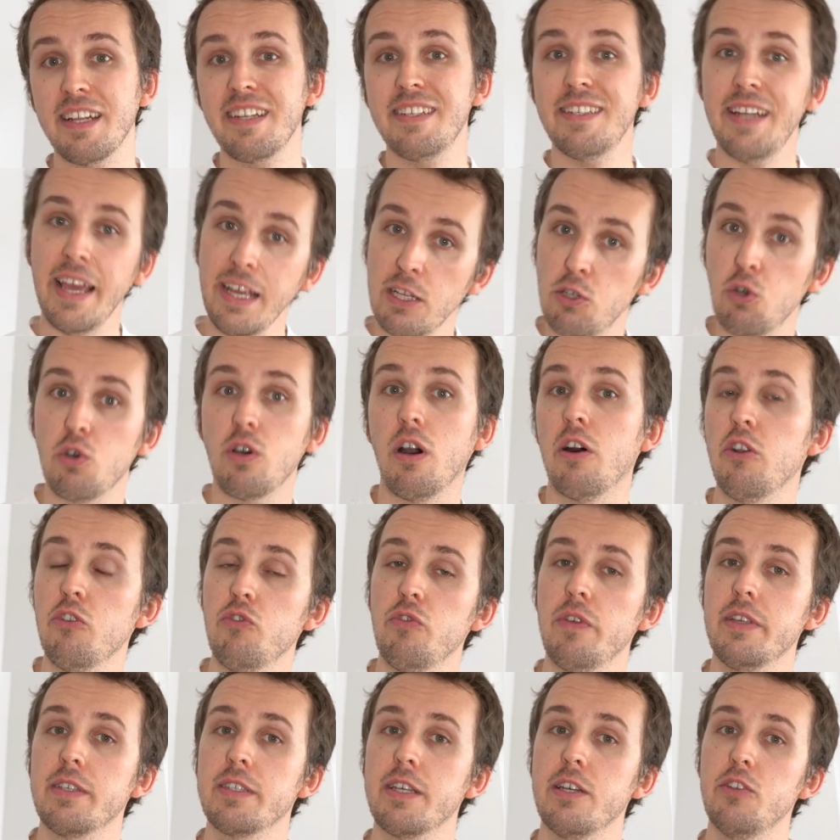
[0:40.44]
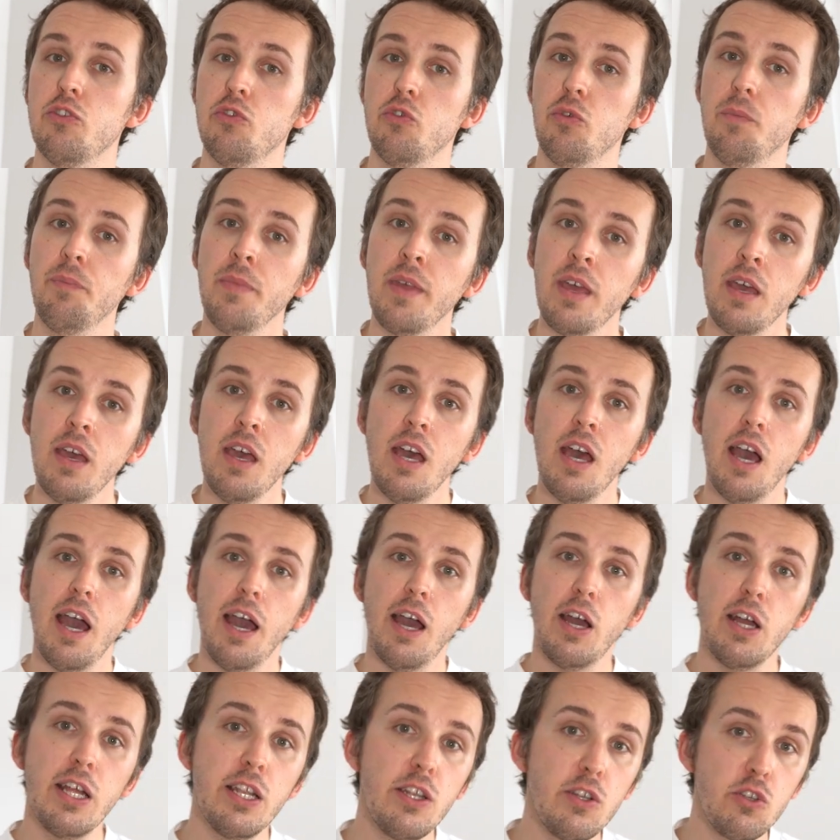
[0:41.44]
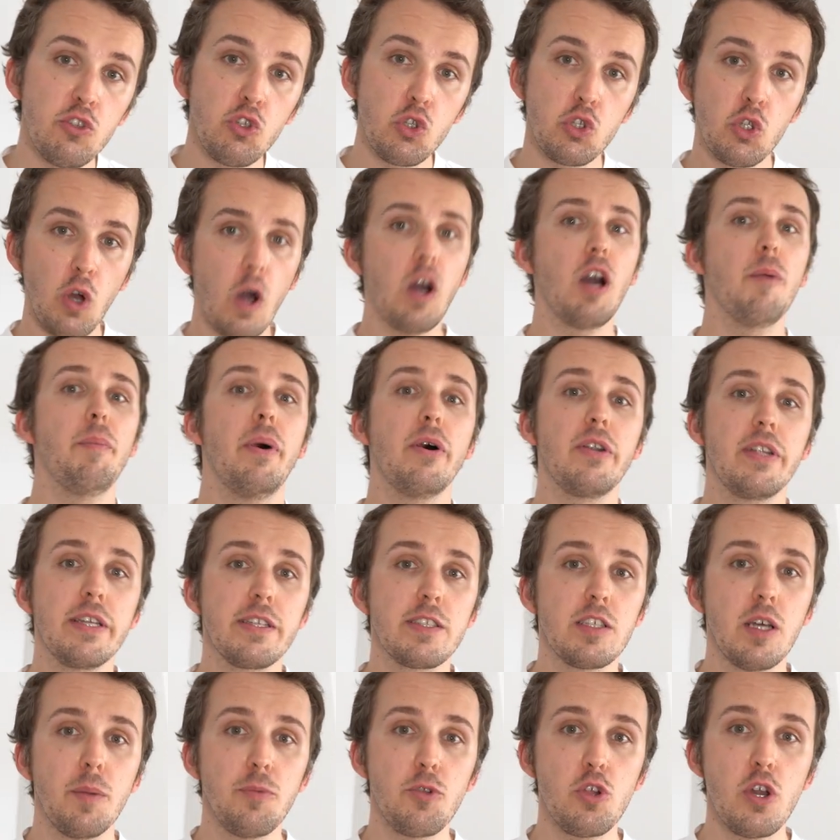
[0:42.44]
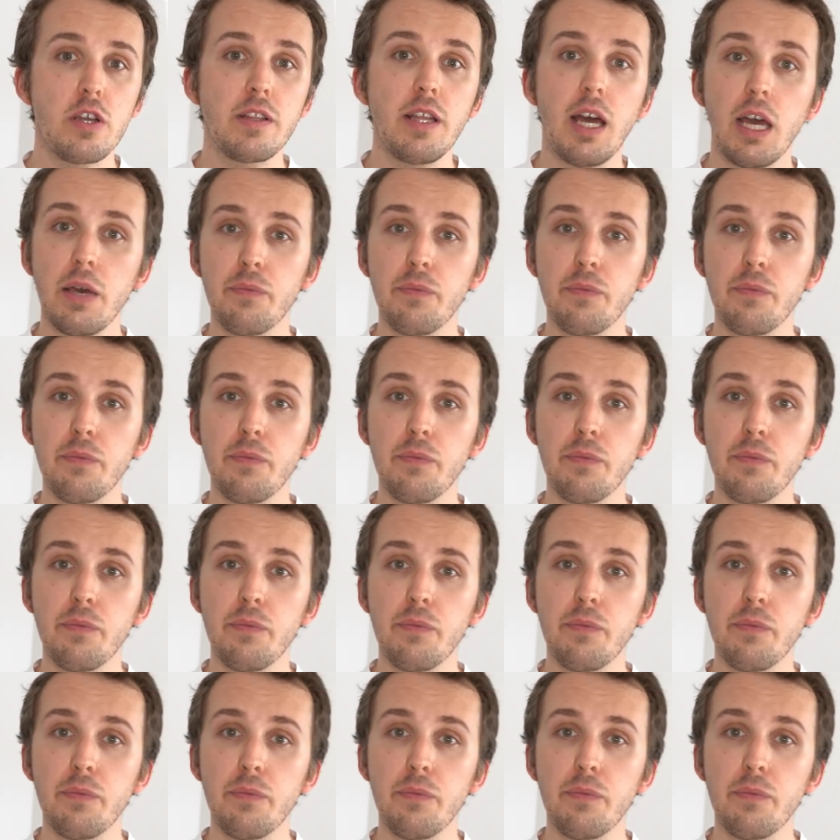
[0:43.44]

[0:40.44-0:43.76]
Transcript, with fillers: that NATO countries can do. And to talk about this subject,